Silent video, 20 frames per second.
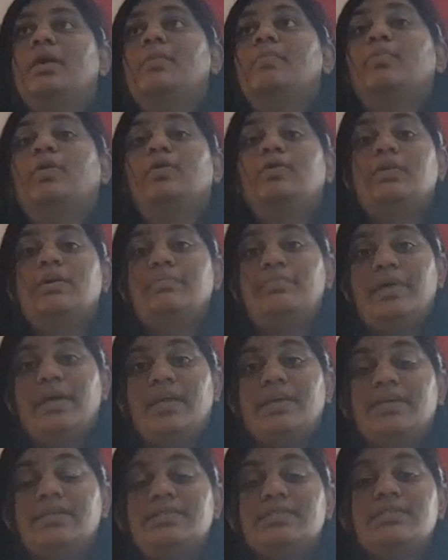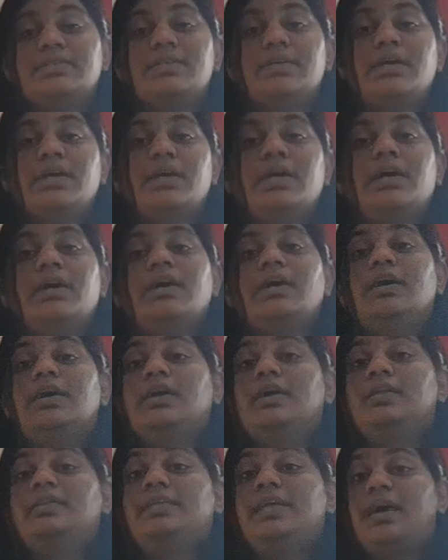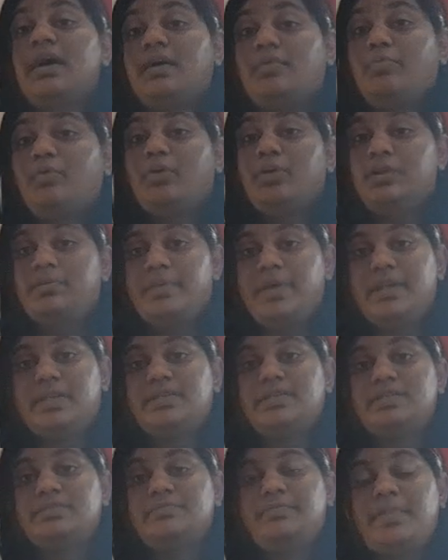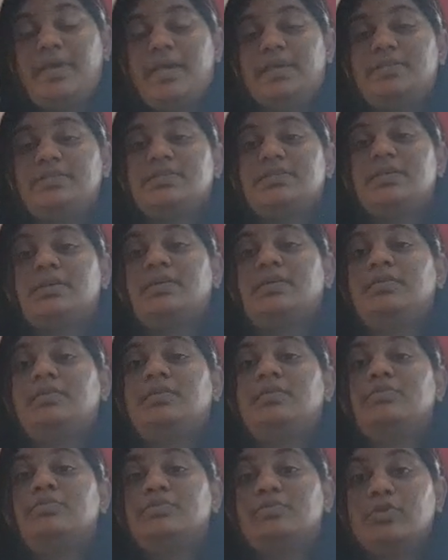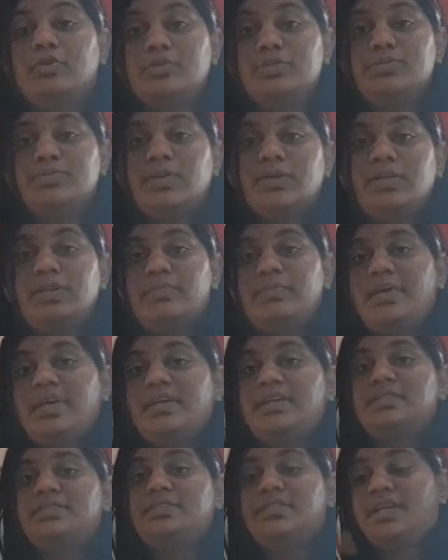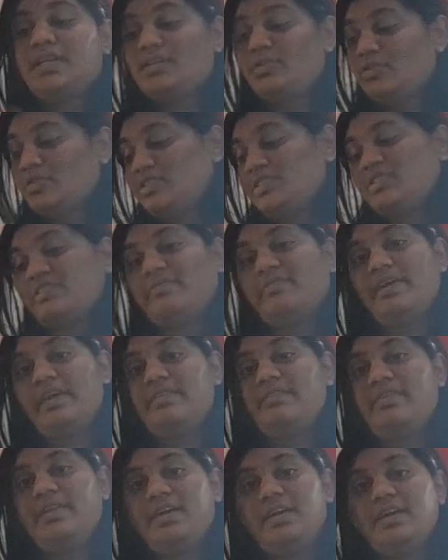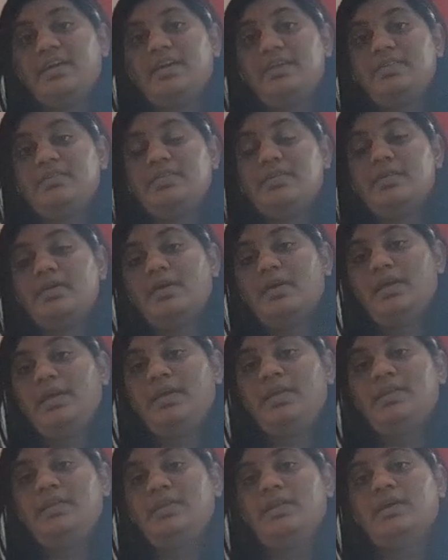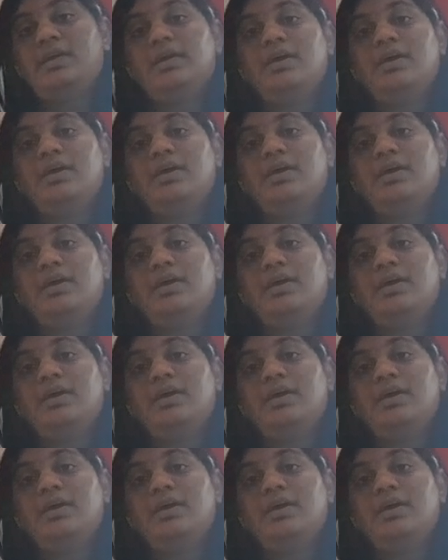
polar bears, there are bears. Those polar bears cannot survive here in